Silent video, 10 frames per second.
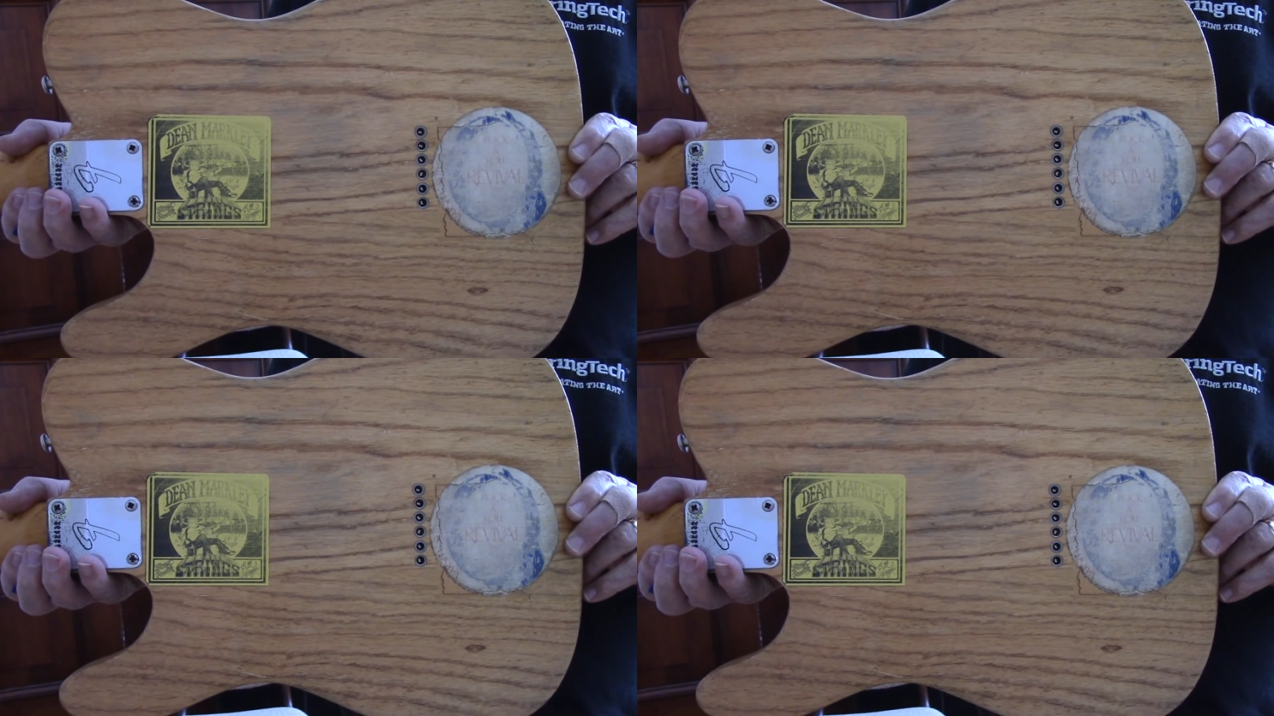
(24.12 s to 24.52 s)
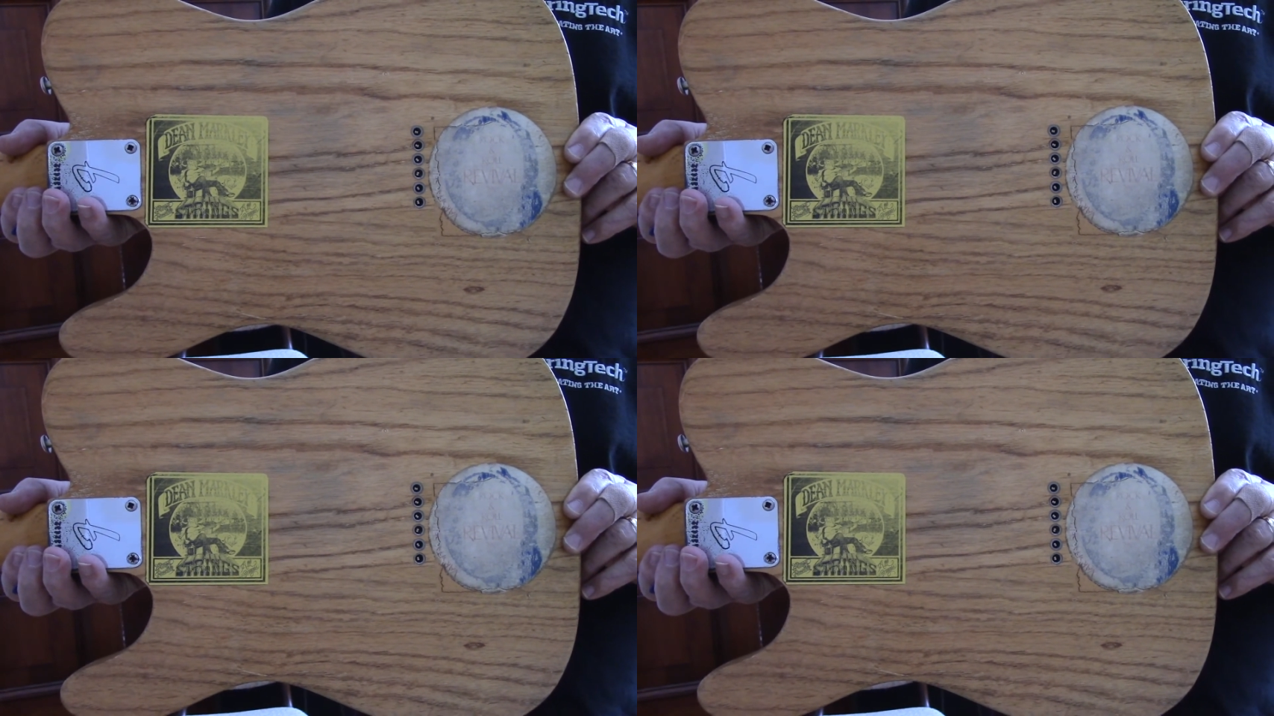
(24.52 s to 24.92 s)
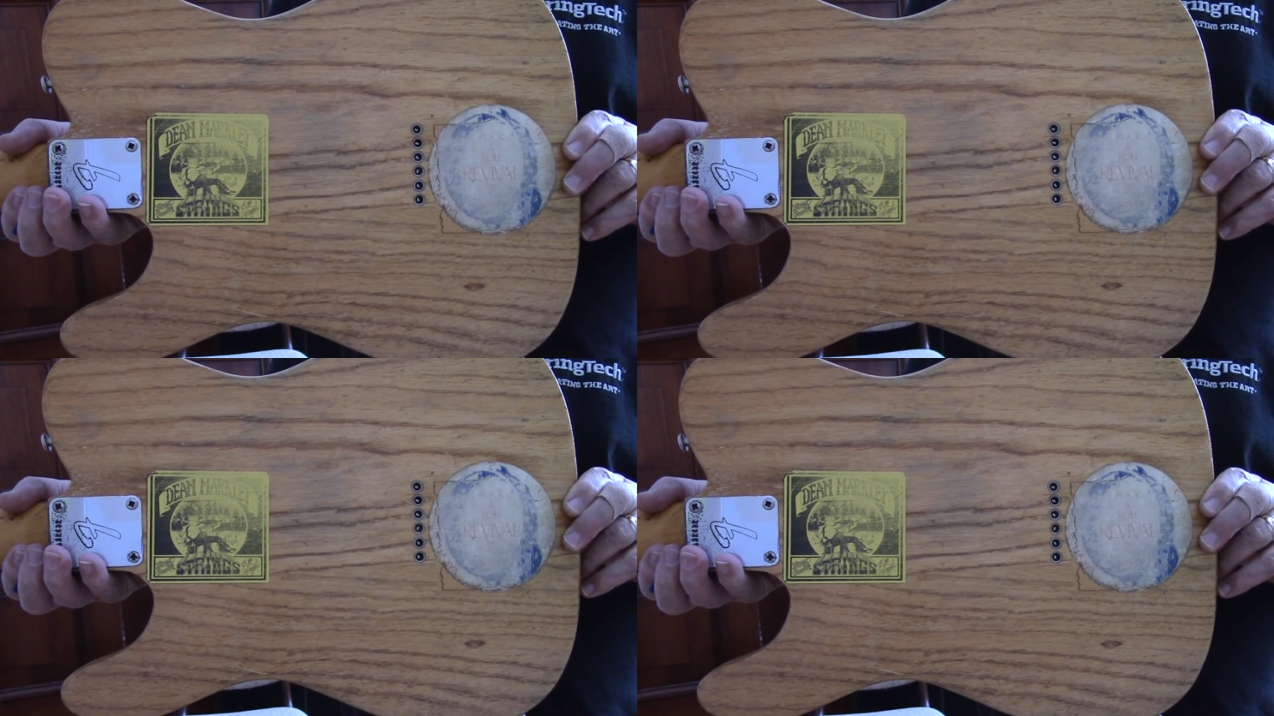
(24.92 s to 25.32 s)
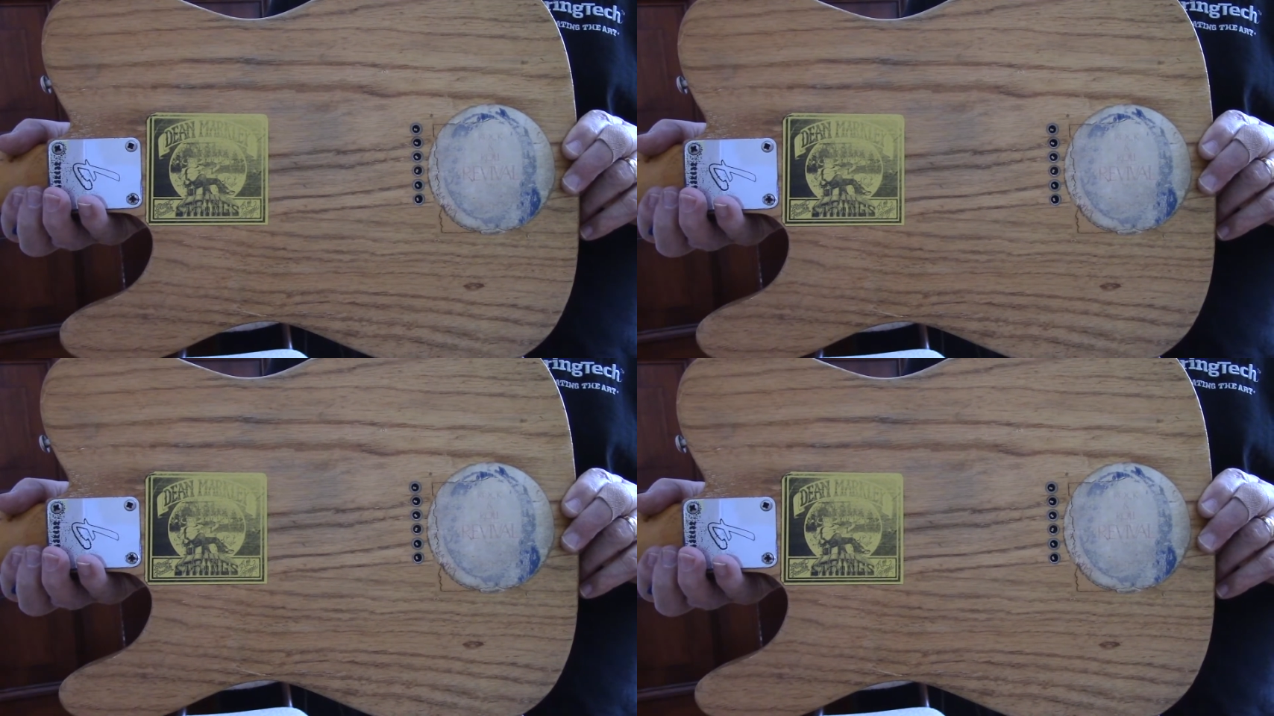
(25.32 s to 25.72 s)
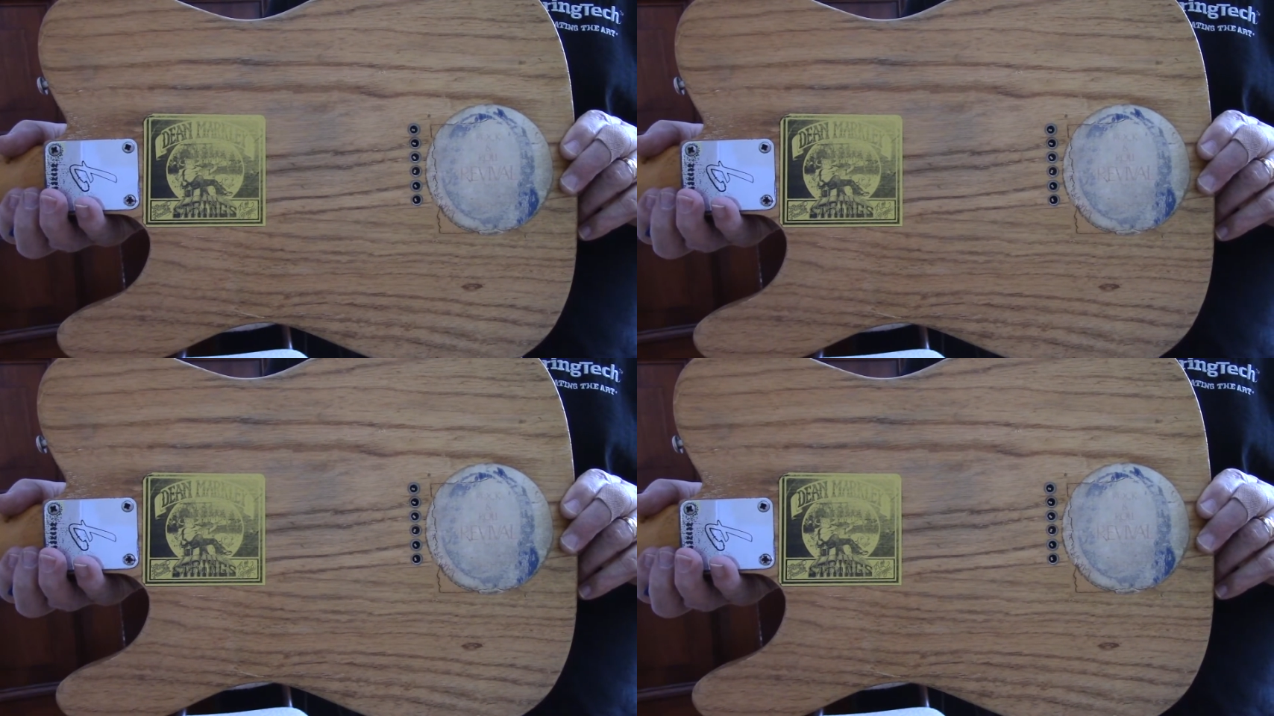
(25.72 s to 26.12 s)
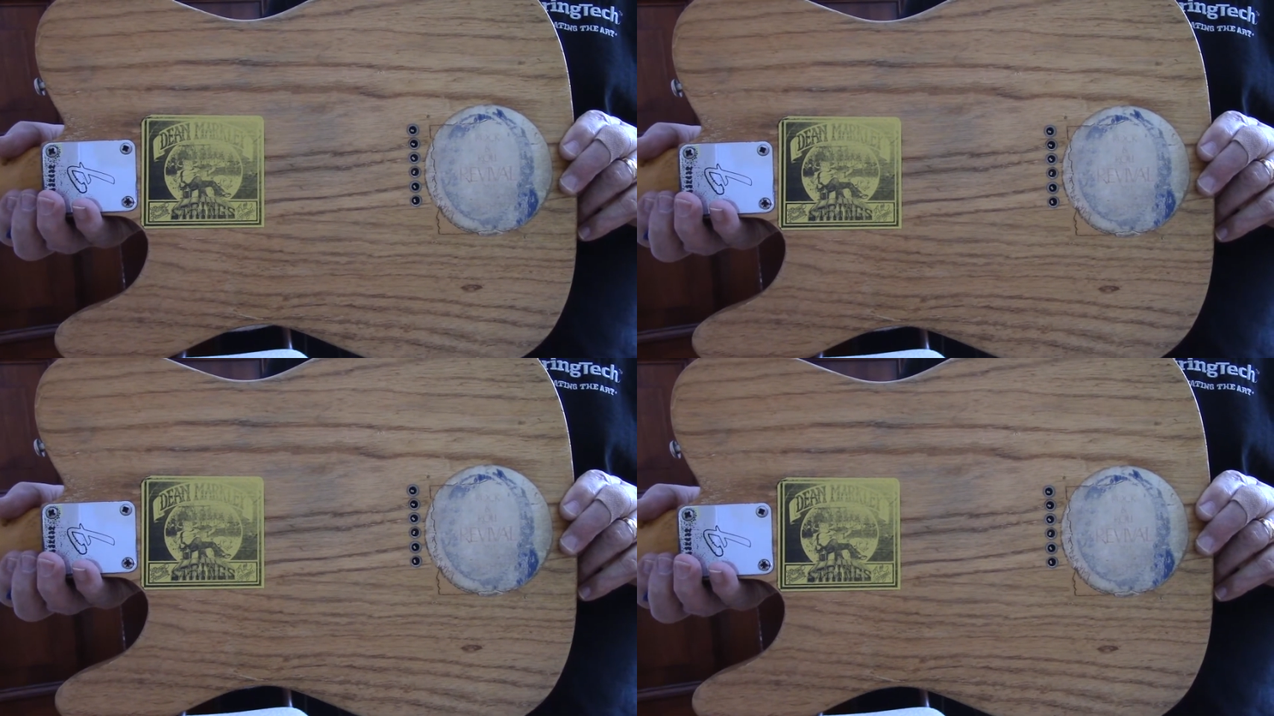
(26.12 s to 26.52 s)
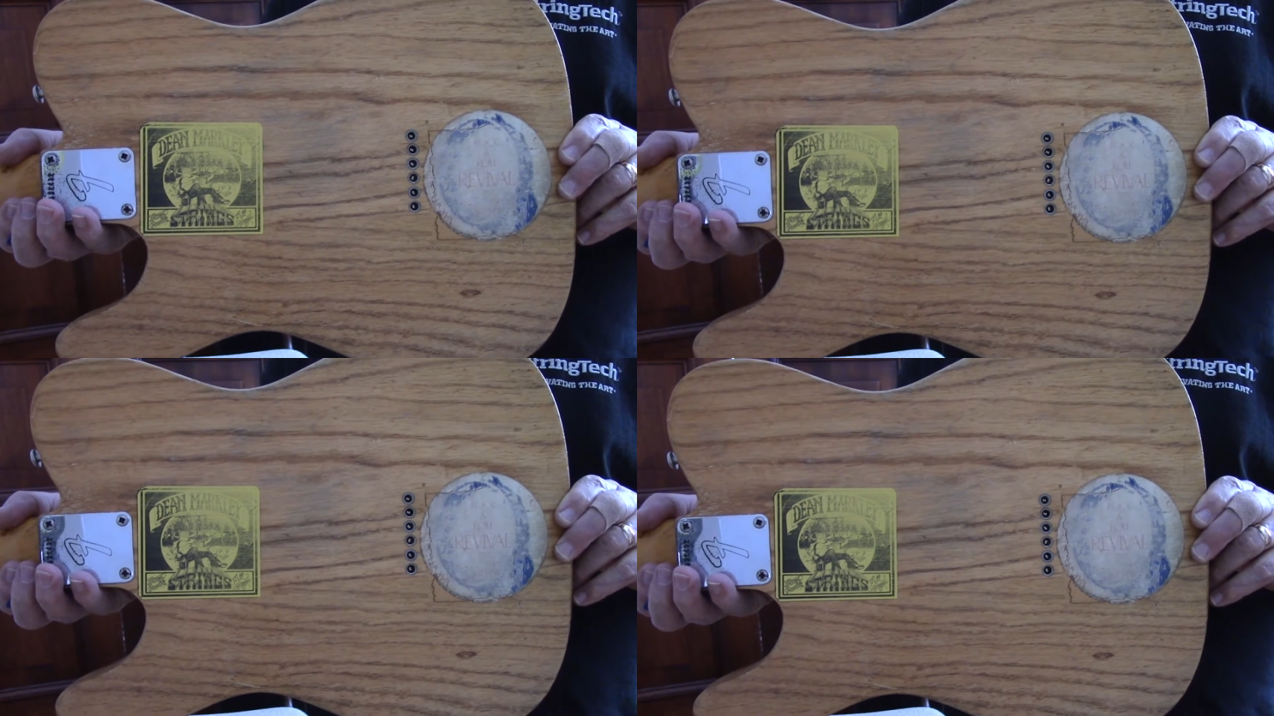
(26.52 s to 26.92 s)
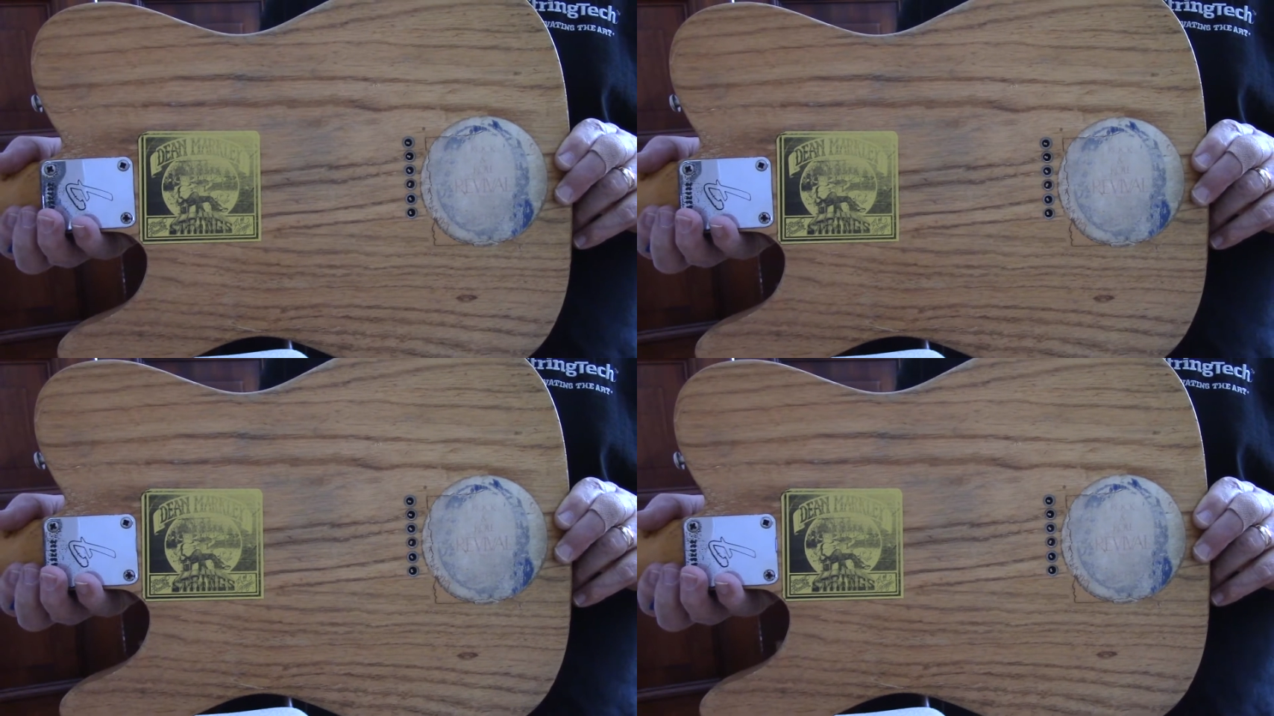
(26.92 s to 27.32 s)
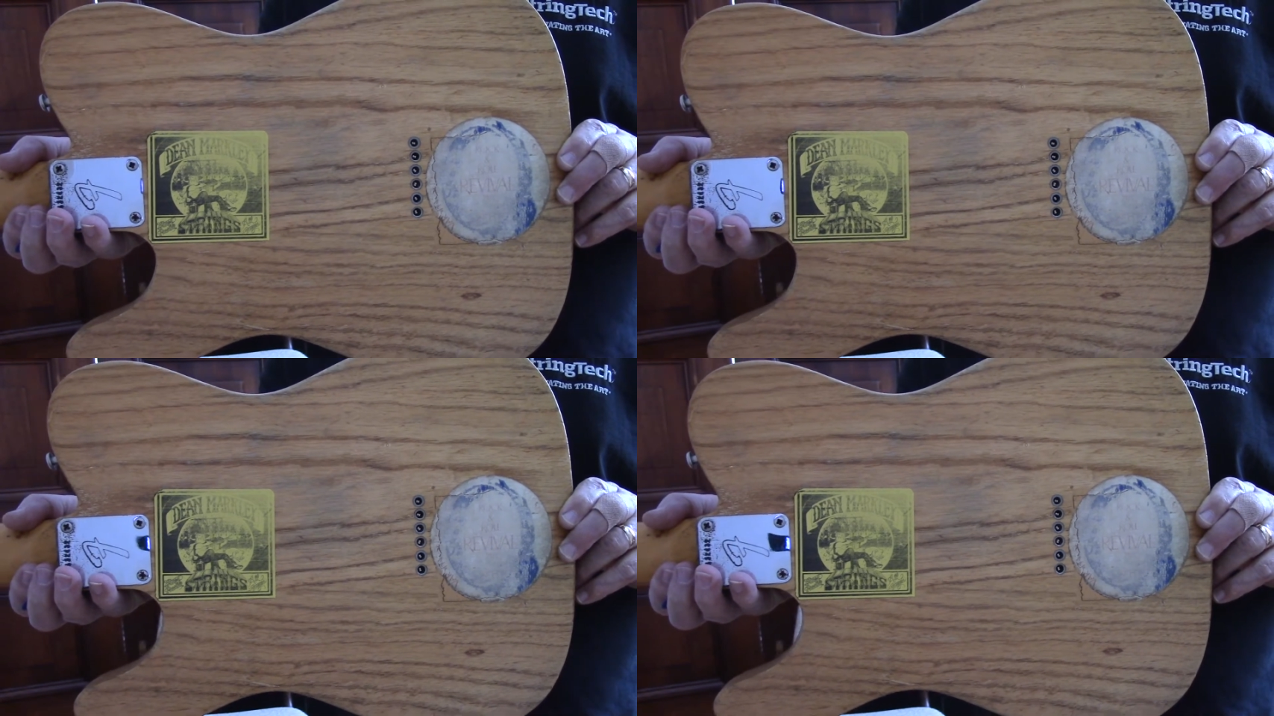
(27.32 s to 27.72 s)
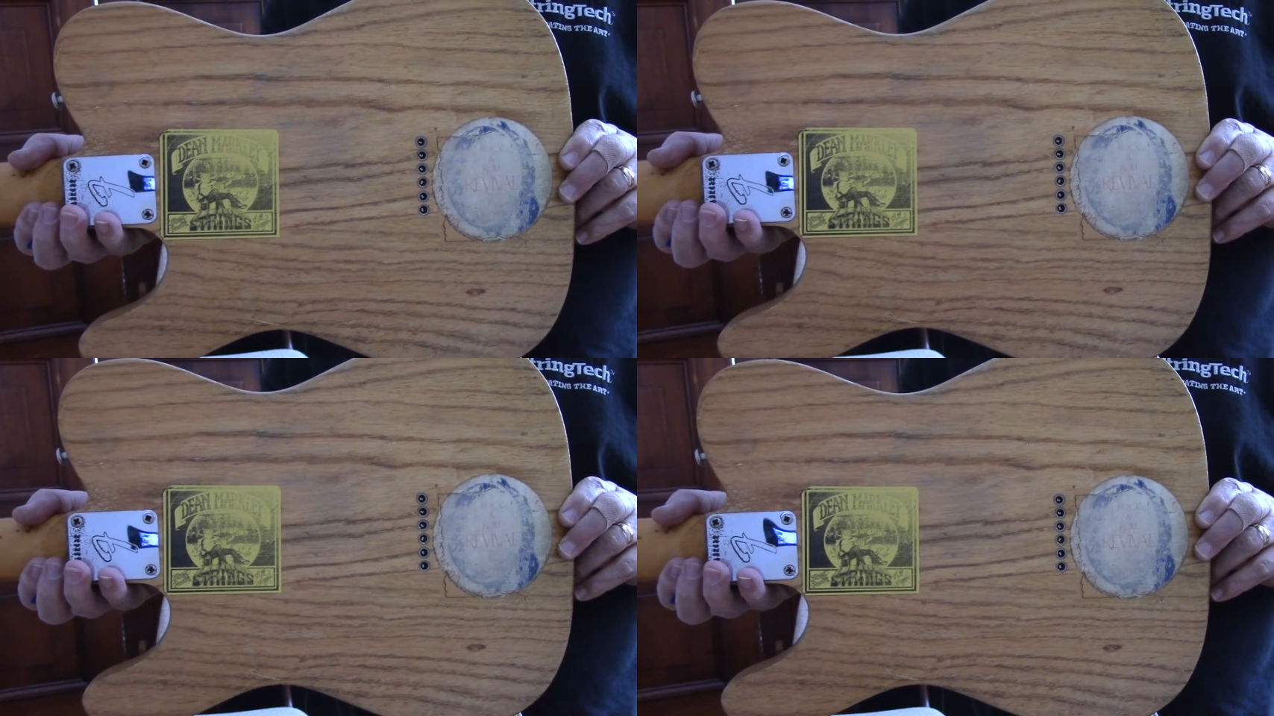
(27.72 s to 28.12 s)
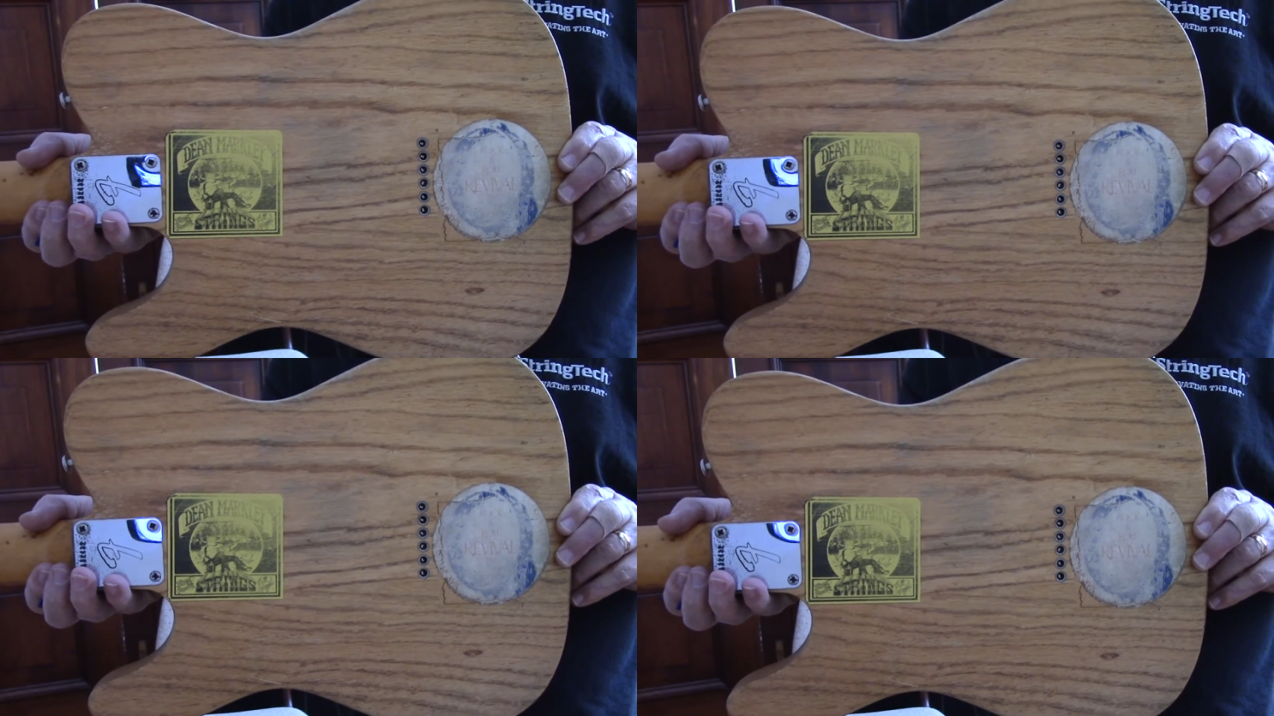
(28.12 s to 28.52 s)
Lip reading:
(no speaker visible)